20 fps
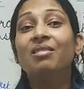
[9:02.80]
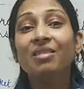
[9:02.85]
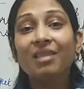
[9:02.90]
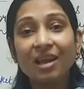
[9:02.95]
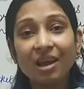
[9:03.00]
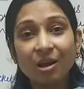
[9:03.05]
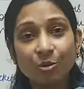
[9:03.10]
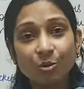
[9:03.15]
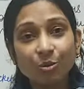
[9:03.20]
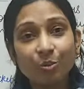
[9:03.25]

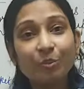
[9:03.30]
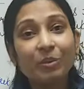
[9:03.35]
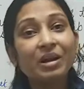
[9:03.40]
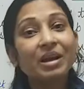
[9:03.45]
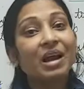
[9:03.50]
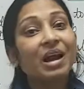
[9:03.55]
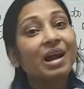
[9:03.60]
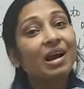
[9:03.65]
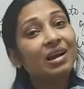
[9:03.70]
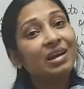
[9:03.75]
noun.
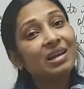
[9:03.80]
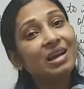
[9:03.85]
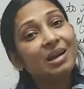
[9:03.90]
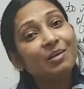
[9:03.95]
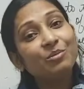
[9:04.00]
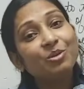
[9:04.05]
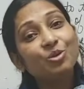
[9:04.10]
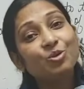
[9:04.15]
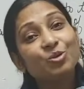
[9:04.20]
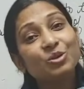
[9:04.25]
But I
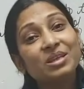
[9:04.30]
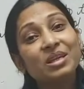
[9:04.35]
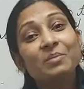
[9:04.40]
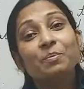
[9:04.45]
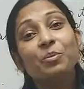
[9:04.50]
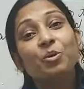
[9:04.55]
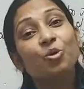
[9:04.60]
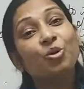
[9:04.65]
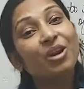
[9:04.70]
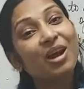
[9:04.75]
am
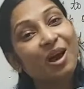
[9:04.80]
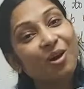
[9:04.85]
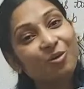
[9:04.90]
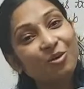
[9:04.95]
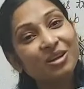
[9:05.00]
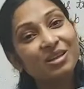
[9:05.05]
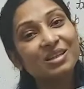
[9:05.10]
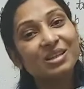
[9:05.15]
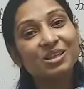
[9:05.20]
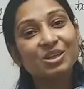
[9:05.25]
using
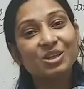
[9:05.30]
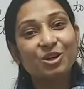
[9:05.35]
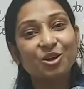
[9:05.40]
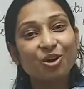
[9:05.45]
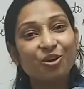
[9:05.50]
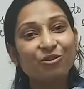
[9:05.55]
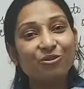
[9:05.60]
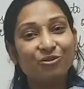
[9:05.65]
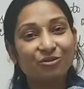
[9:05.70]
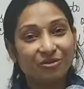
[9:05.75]
pronoun instead
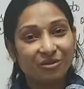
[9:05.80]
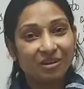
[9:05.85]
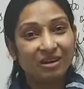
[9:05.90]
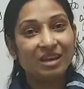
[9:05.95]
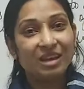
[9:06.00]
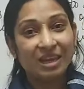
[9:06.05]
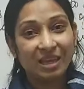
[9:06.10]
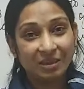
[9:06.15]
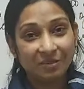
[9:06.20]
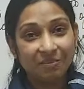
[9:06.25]
of
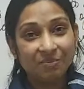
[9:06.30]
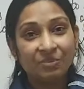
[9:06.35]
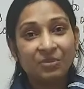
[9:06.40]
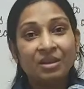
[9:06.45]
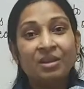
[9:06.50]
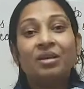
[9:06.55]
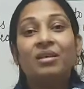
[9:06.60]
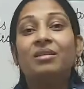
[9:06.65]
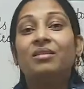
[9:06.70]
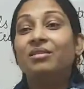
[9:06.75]
name.
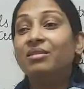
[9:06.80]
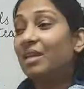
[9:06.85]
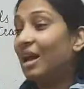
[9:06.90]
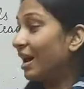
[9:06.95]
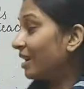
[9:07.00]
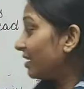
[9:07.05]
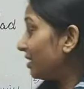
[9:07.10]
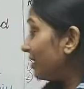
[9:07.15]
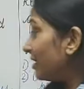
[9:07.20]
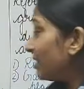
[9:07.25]

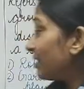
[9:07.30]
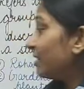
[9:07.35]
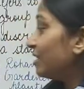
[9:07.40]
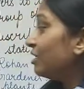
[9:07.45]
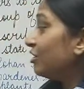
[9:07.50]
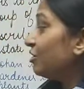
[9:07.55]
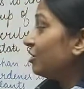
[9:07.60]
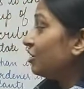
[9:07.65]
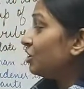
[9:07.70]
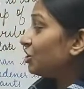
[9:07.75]
That is
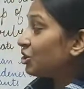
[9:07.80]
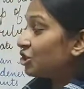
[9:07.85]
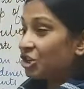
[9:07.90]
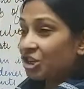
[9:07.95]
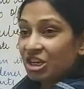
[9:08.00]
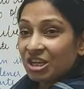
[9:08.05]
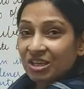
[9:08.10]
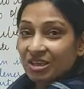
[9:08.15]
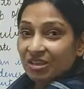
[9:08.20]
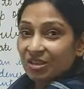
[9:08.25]

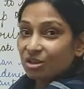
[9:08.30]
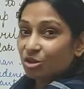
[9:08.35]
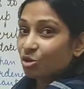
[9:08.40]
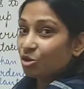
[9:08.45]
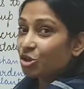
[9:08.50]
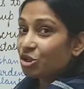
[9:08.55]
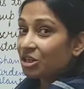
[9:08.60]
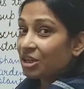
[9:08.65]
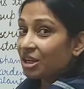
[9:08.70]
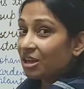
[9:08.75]
she. So,
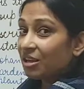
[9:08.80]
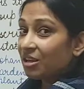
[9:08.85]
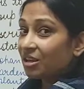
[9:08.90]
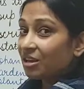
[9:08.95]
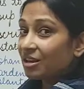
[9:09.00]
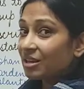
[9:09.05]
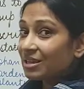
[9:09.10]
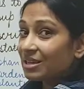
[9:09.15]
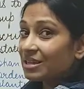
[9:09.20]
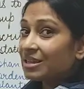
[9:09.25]
she
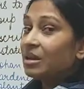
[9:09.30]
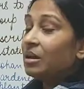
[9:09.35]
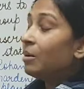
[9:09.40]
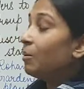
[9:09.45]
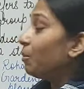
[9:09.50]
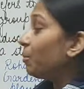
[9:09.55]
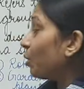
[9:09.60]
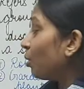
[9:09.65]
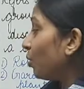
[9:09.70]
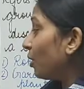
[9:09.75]
here is
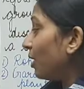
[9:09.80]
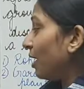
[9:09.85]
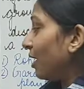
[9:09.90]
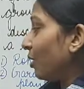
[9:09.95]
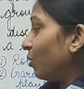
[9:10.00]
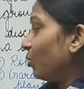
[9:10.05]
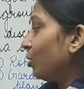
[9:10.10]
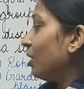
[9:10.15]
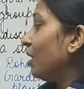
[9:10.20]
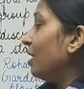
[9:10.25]

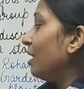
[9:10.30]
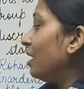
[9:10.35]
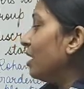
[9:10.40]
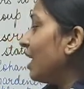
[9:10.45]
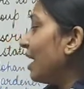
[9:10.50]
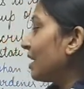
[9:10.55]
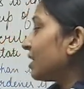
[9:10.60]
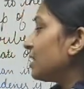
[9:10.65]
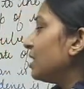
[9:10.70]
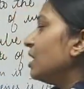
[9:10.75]
pronoun.
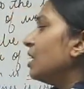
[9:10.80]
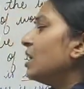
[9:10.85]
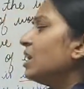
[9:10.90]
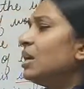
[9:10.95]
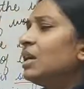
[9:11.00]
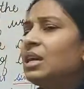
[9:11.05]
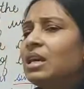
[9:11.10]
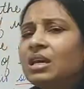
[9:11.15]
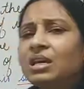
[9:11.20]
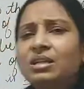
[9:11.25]
Next,
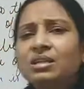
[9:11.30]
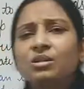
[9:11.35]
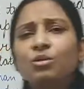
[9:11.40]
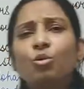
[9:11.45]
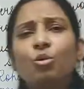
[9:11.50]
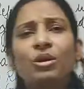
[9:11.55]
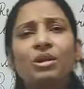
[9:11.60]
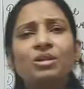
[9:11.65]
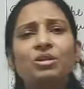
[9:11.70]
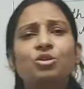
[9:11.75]
he is
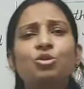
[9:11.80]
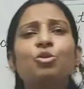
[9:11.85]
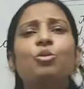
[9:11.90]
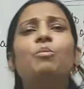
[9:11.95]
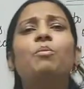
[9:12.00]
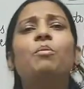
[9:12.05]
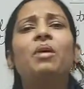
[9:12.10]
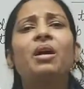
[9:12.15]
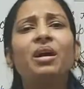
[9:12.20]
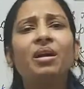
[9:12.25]
going to
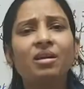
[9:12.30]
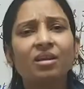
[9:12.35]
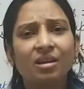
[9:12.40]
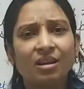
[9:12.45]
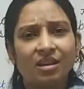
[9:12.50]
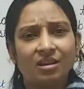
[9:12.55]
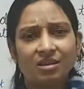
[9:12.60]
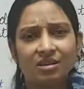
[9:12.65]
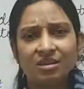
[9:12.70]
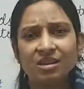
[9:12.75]

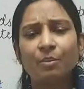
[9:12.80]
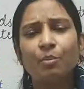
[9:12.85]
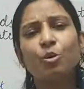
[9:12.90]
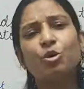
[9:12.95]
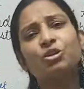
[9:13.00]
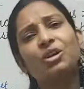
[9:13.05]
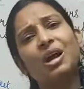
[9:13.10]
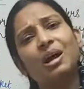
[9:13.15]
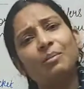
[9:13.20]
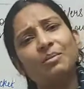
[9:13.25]
market.
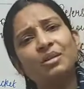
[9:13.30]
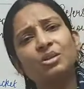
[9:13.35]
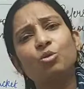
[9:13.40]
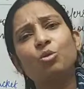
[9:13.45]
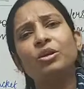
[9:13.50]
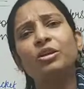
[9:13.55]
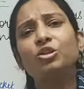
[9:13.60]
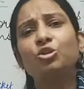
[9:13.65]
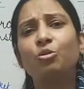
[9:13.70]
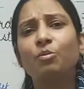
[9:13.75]
Suppose Ram is
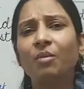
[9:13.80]
going to